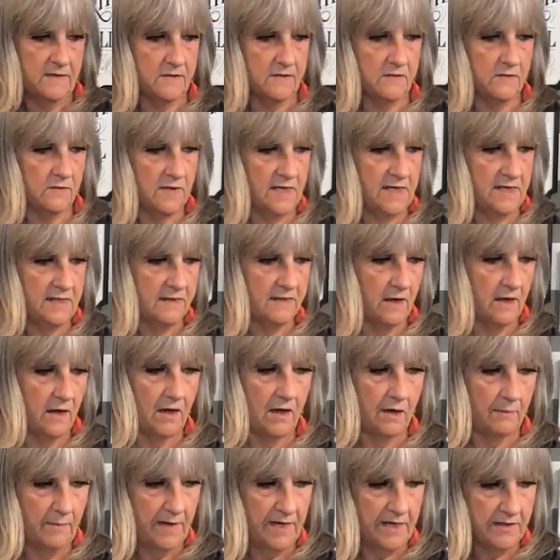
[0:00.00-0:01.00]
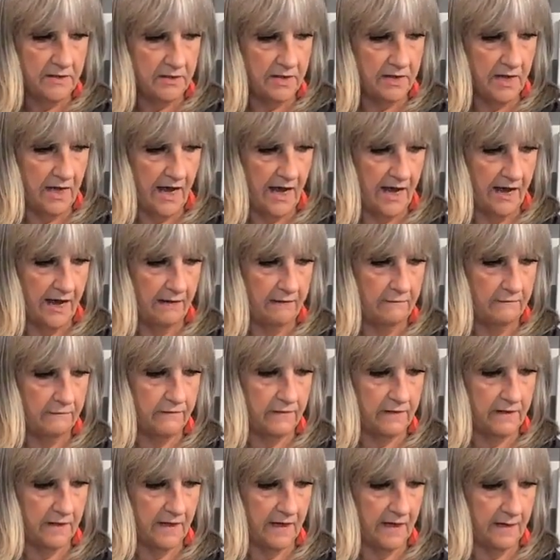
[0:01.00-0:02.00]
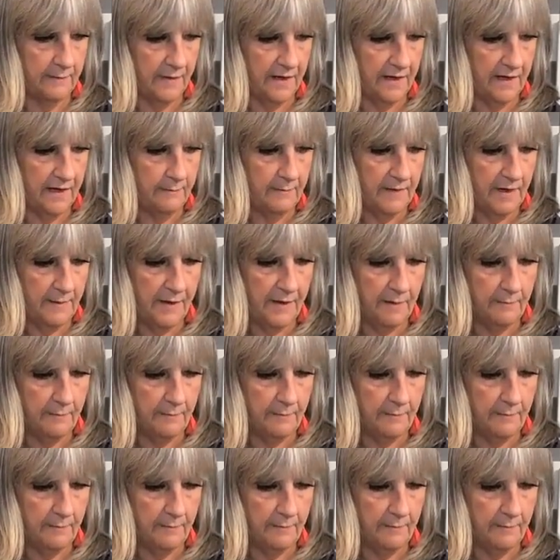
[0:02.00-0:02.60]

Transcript: It's just up the street. The Amish have,